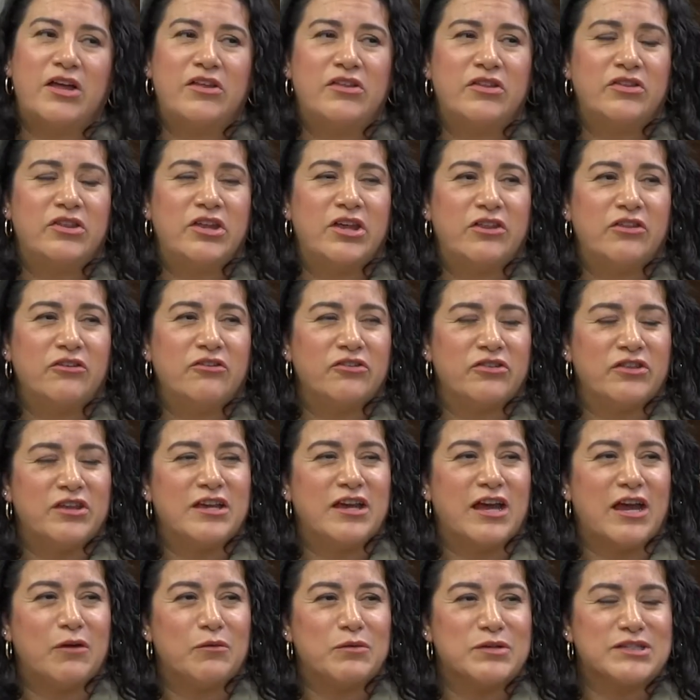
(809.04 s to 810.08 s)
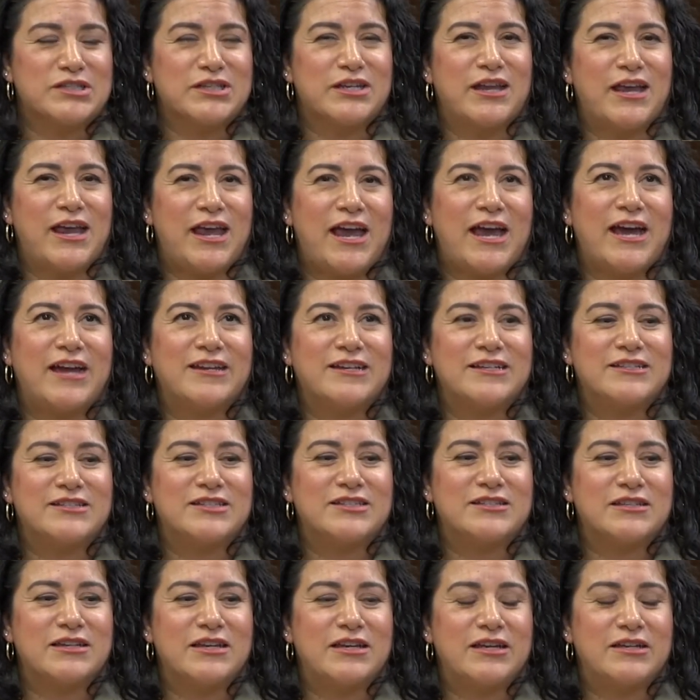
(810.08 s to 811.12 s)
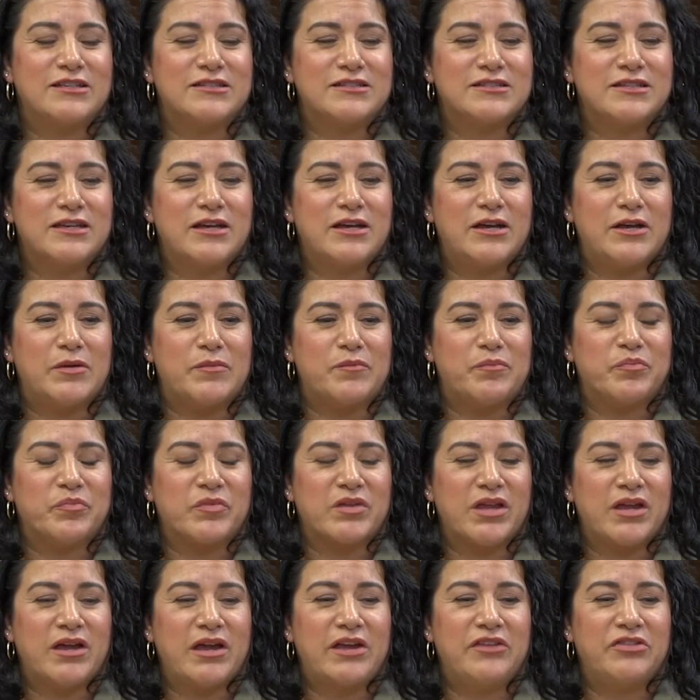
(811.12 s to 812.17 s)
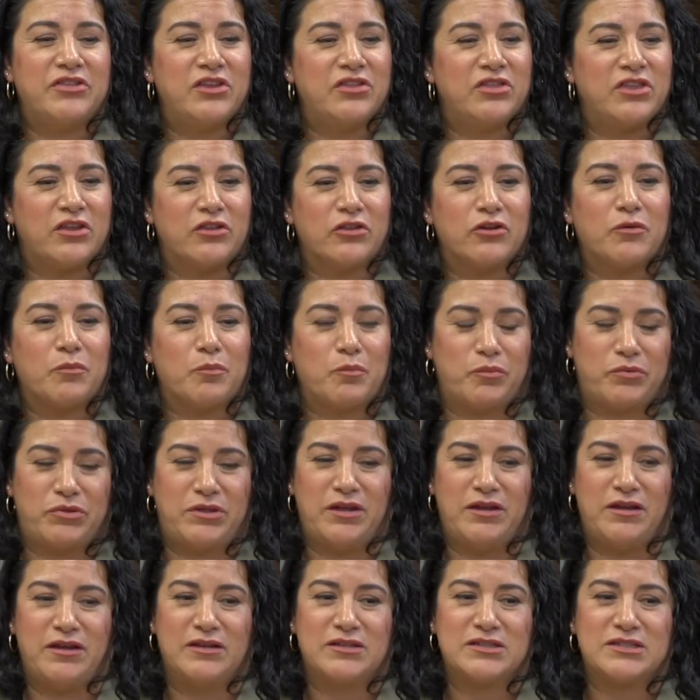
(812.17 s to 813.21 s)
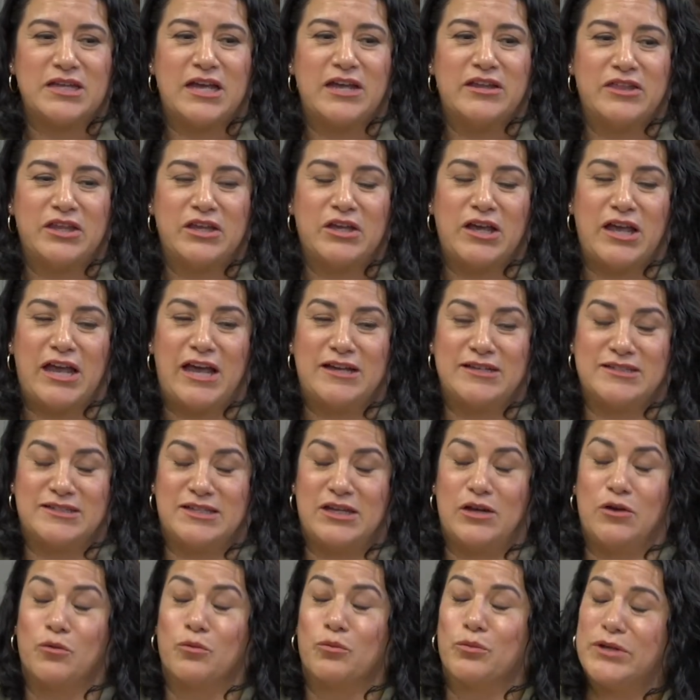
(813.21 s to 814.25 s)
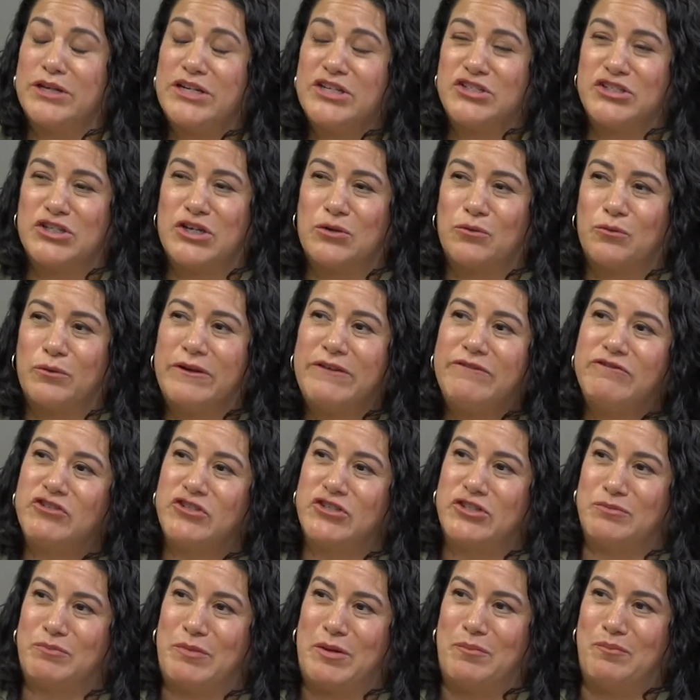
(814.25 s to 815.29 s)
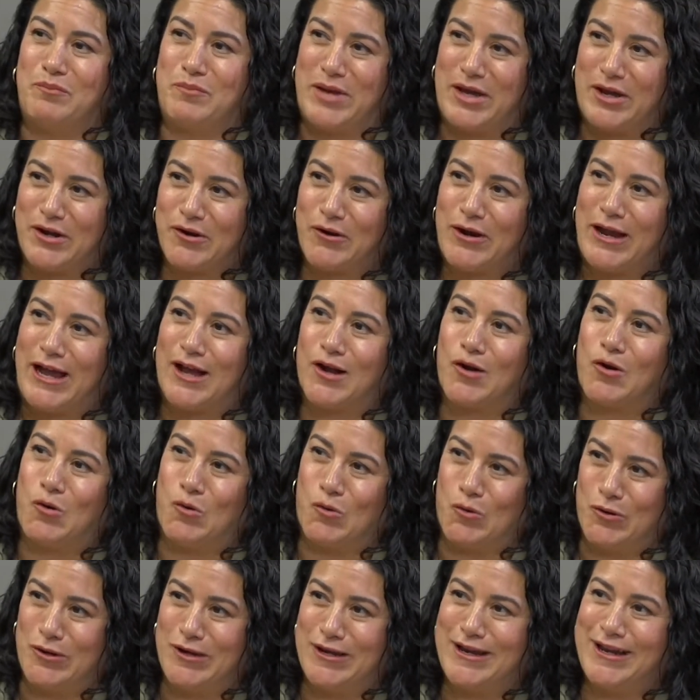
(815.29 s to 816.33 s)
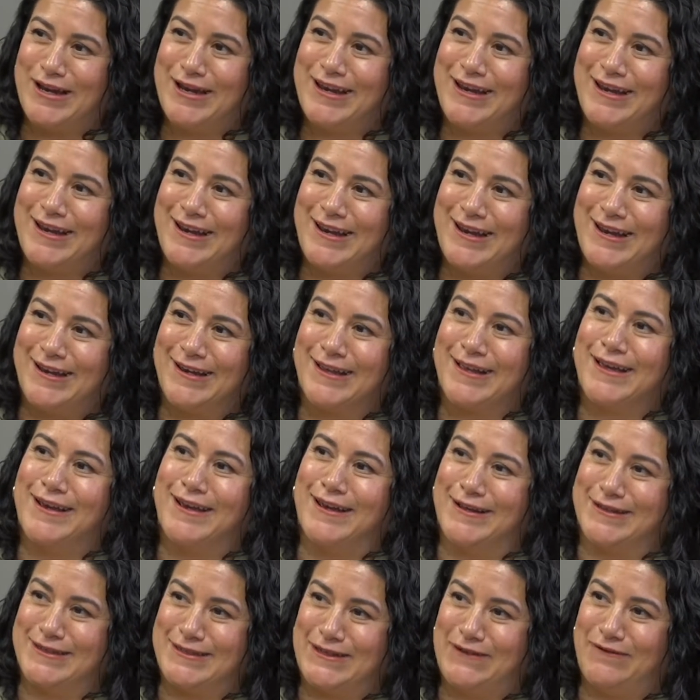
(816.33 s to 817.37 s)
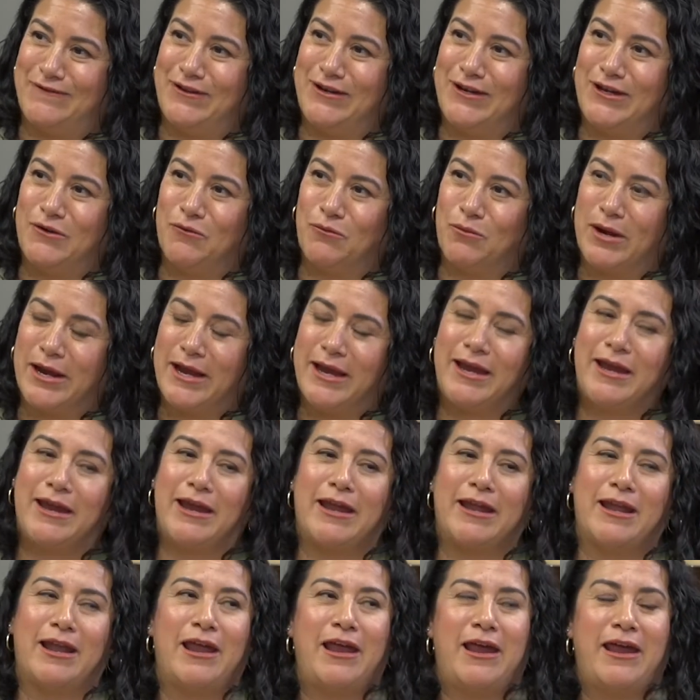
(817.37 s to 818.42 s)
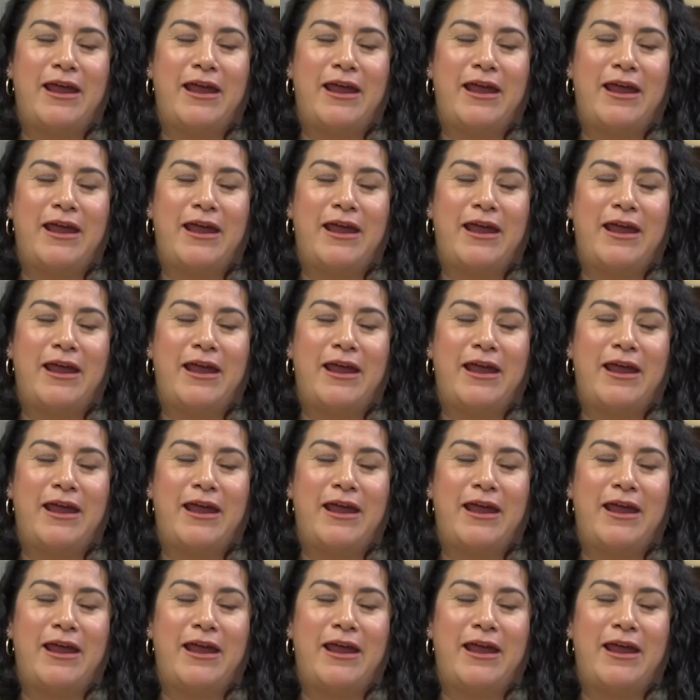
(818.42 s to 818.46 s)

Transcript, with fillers: The other thing I was going to add is, is um, I think the other thing is, I think as a region, we've just been better at coordinating and connectivity, right? And